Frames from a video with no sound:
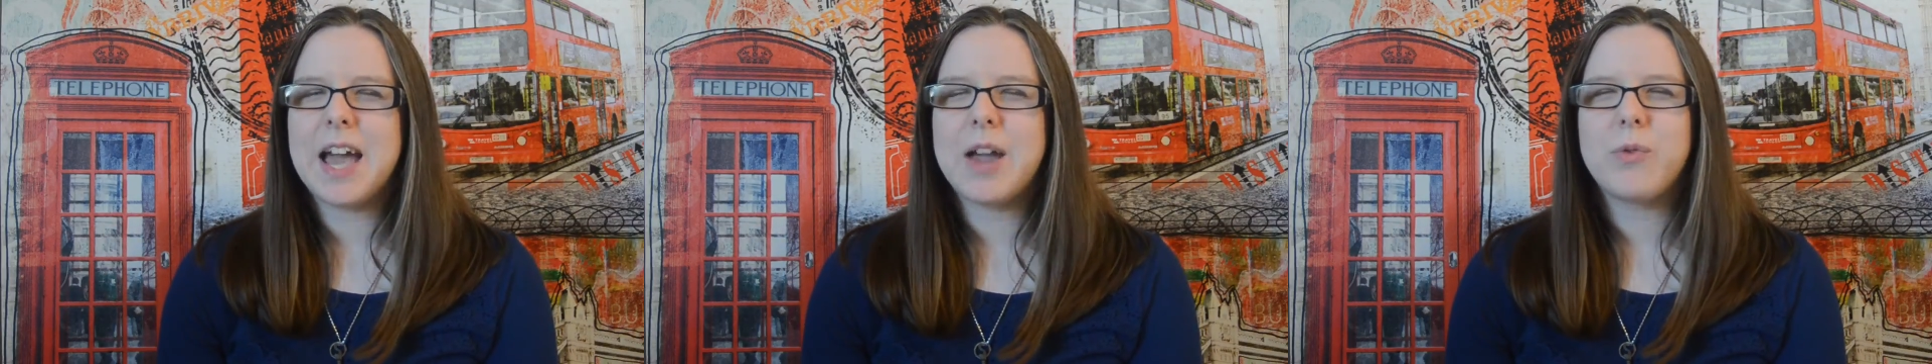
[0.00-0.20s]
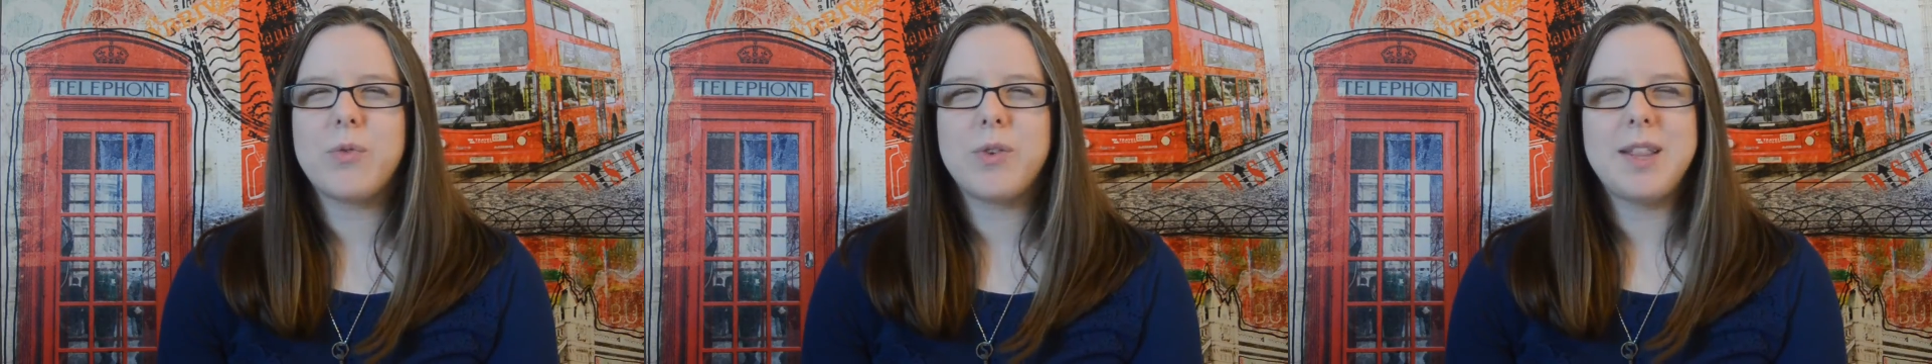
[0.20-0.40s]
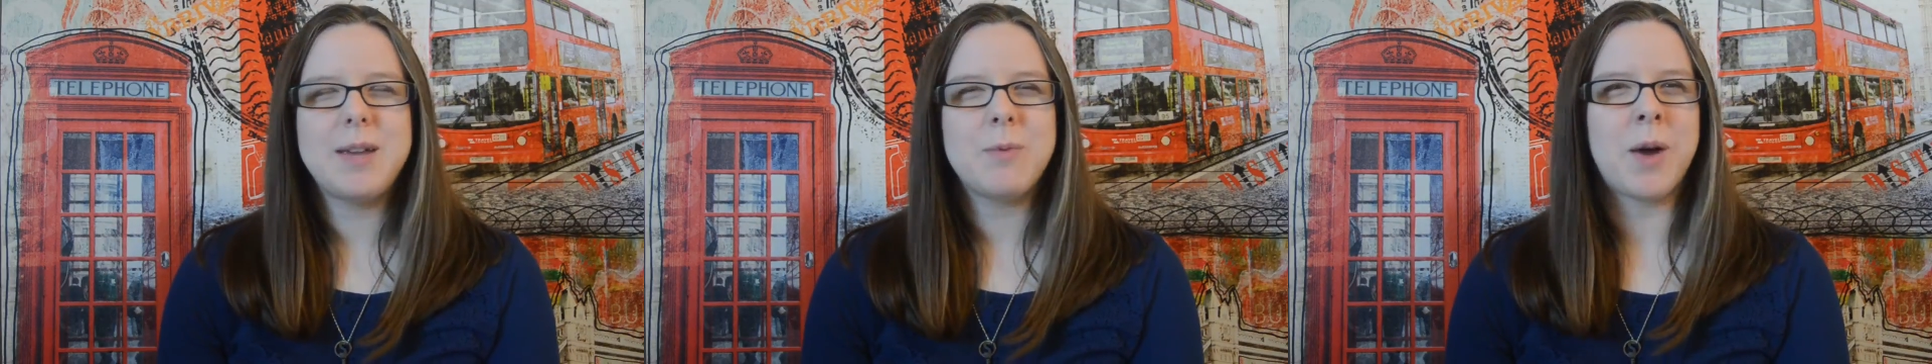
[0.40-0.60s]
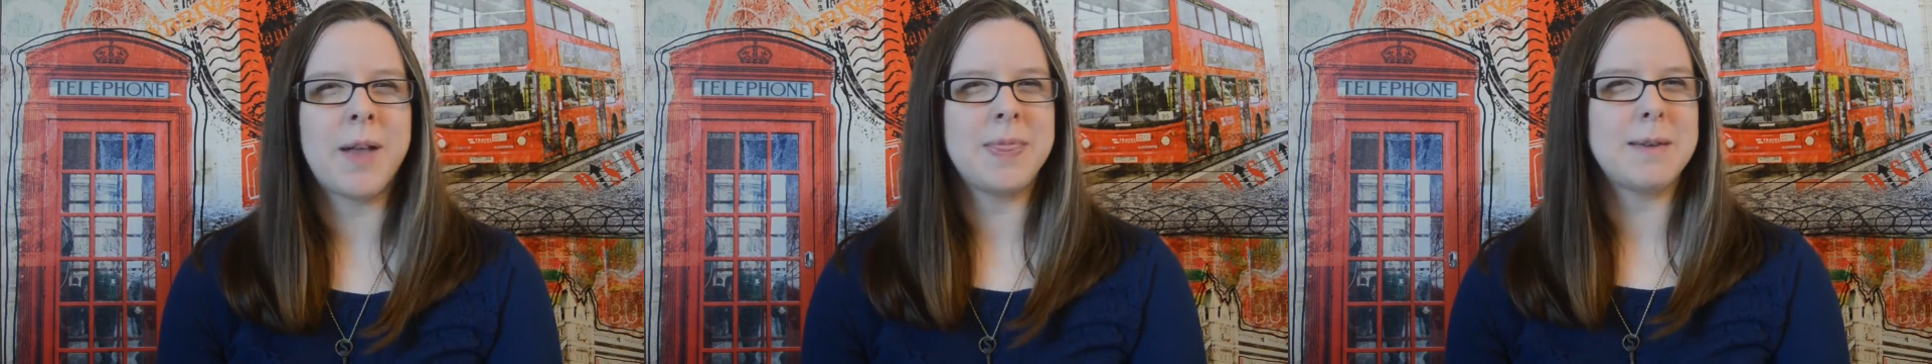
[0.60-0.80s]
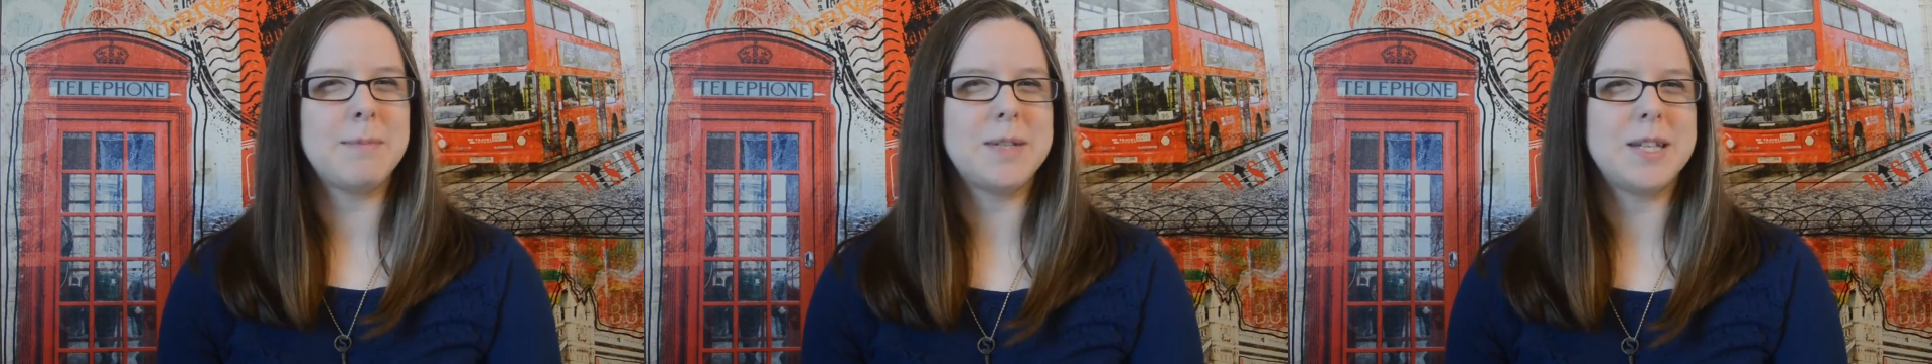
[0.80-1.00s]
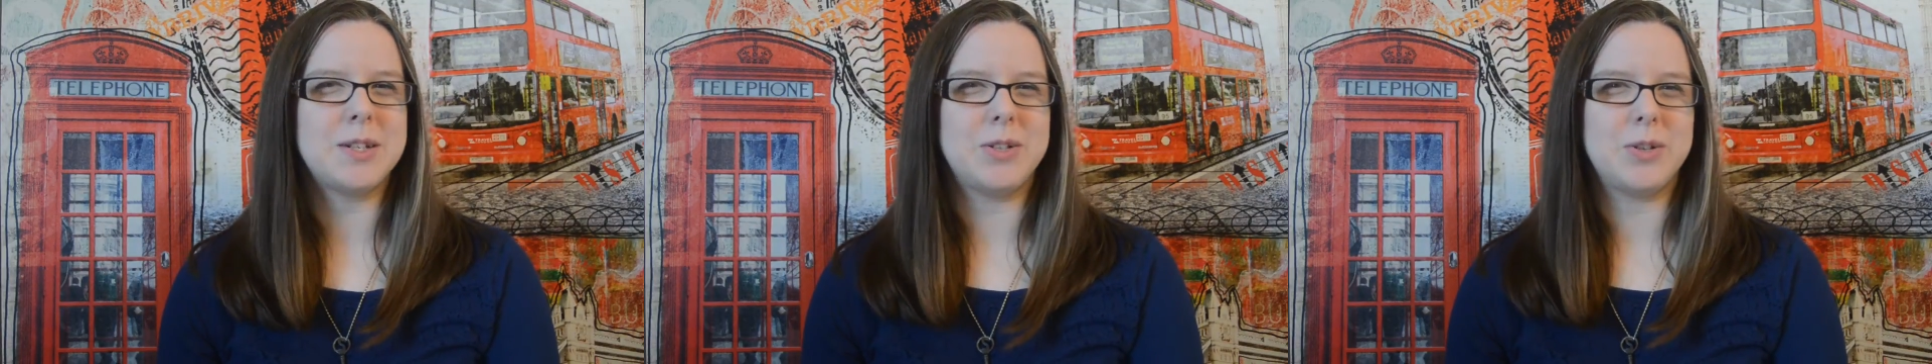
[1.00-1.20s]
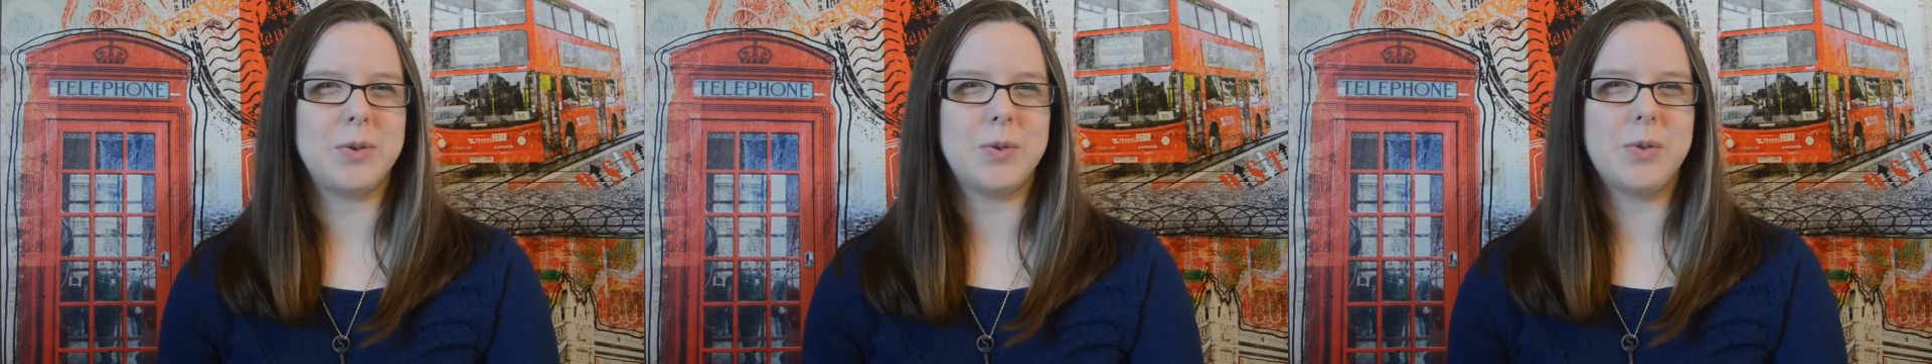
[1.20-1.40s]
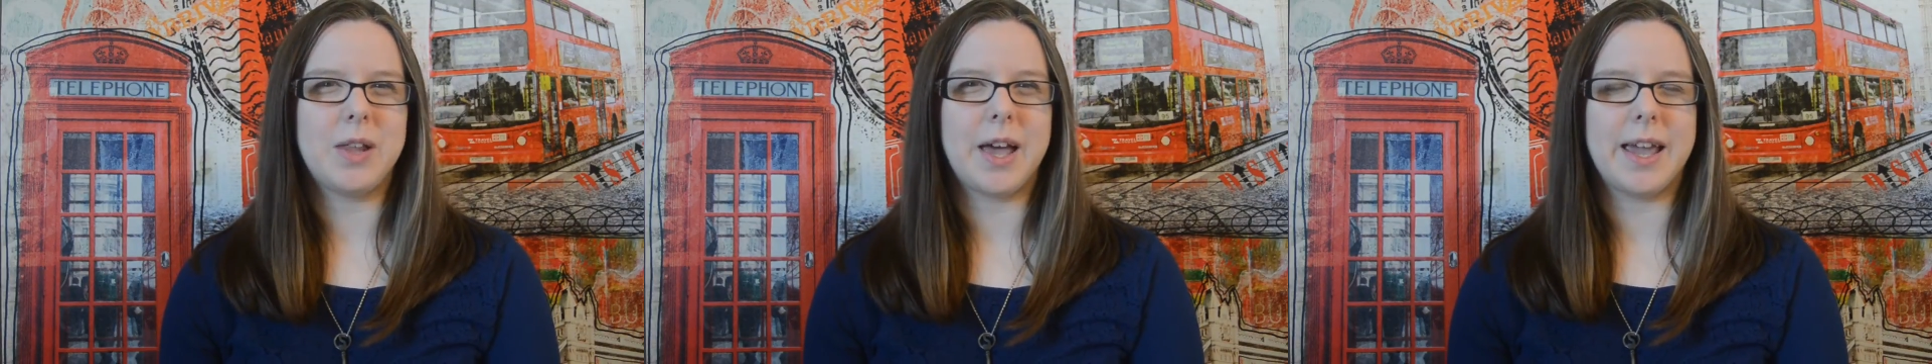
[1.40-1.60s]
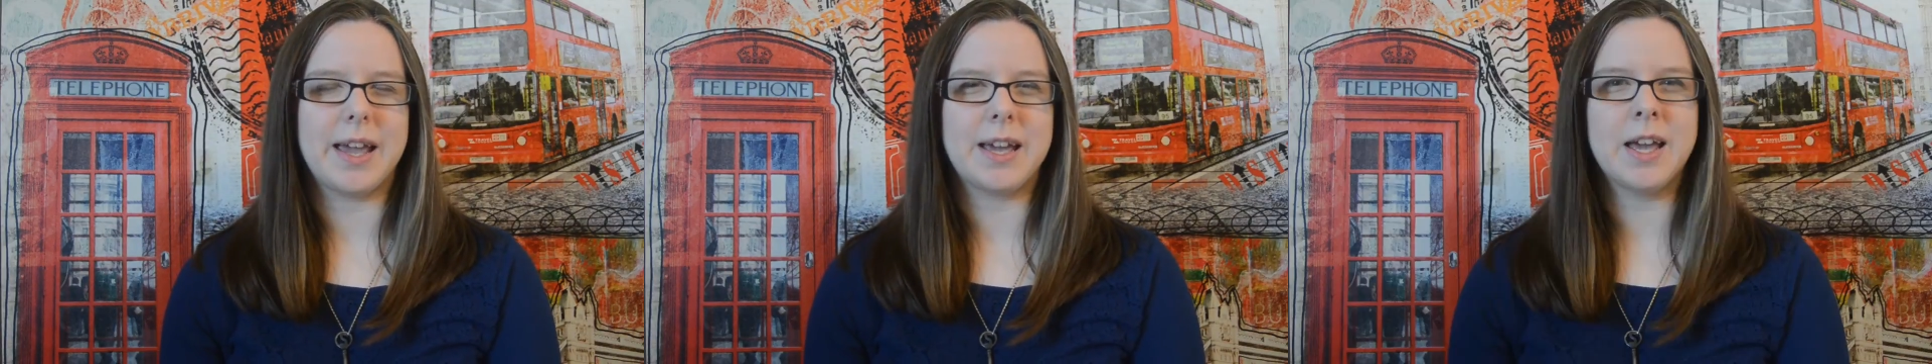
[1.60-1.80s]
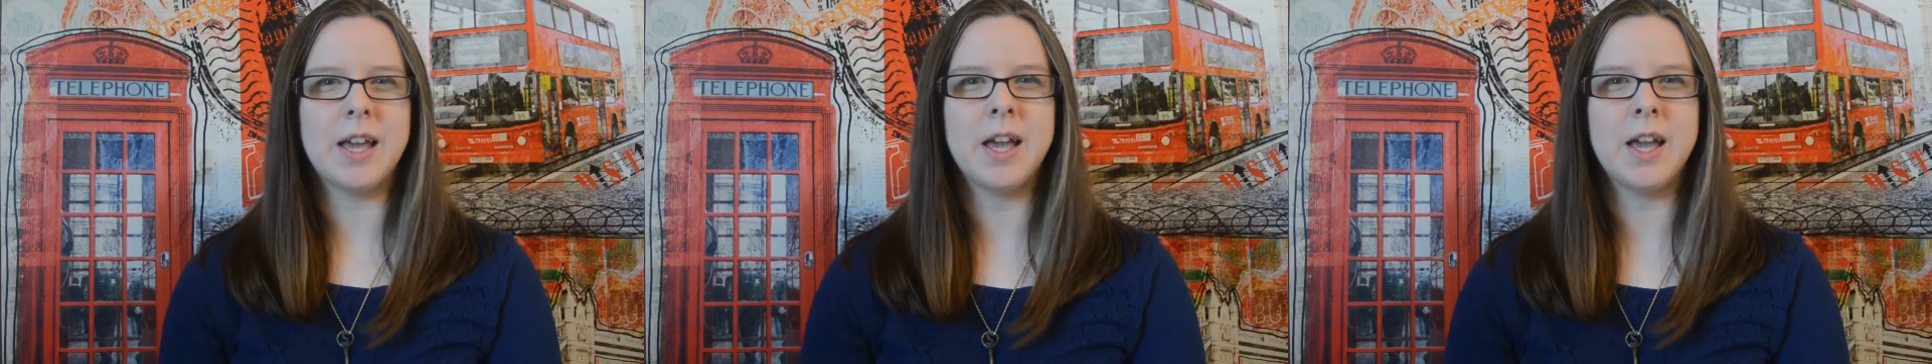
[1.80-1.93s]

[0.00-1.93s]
I really want them to do like